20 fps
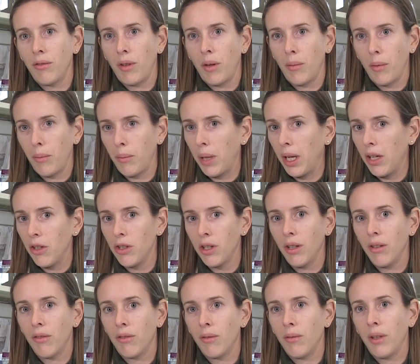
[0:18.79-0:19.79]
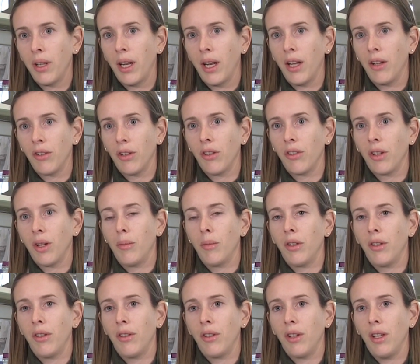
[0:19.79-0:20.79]
from a patient that has
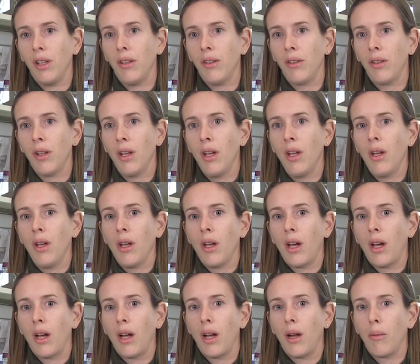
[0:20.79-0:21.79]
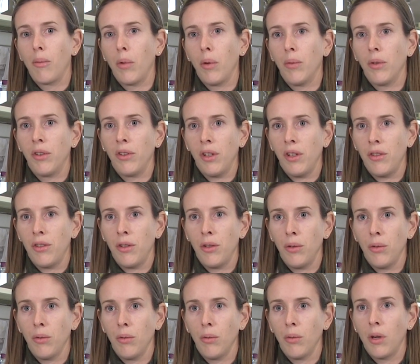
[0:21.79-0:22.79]
Alzheimer's disease, uh, we would see
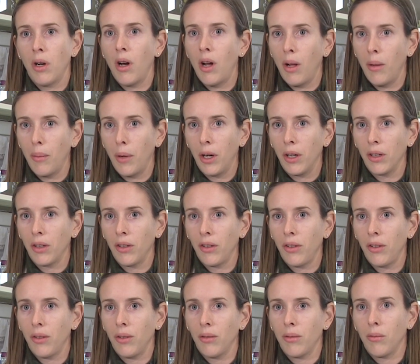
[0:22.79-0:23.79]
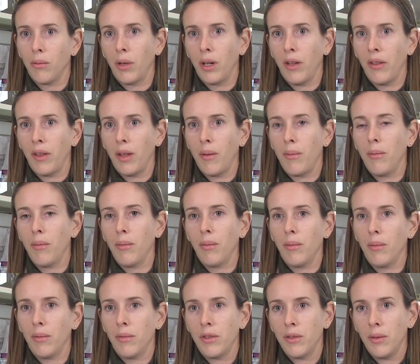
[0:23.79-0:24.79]
two hallmarks. One of
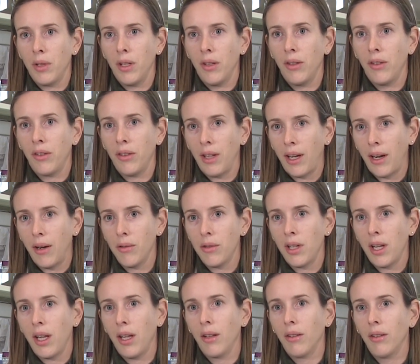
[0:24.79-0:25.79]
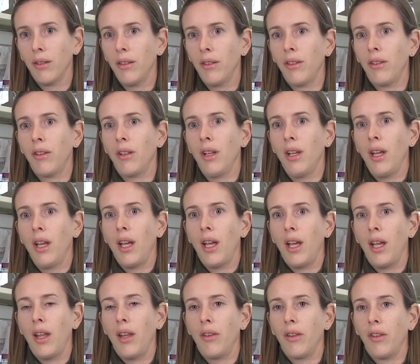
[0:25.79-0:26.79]
them is tau tangles,
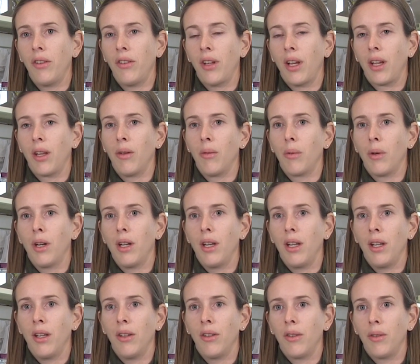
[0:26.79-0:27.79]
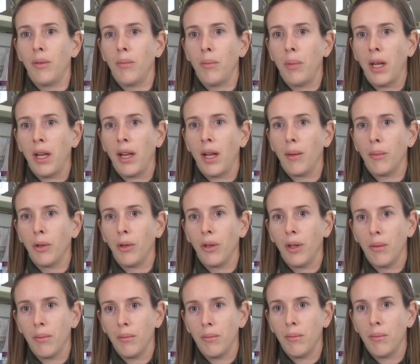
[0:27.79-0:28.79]
and the second one is beta
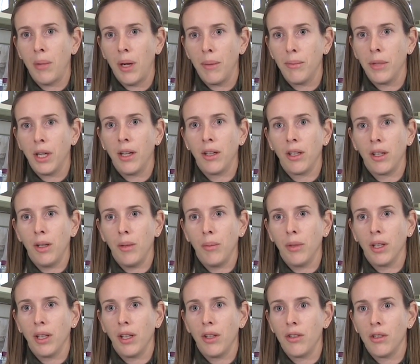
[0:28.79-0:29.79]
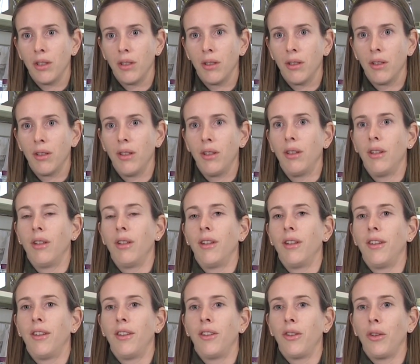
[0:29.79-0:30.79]
amyloid peptide accumulation.
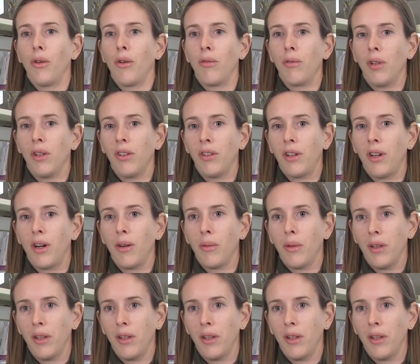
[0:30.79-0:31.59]
So if we start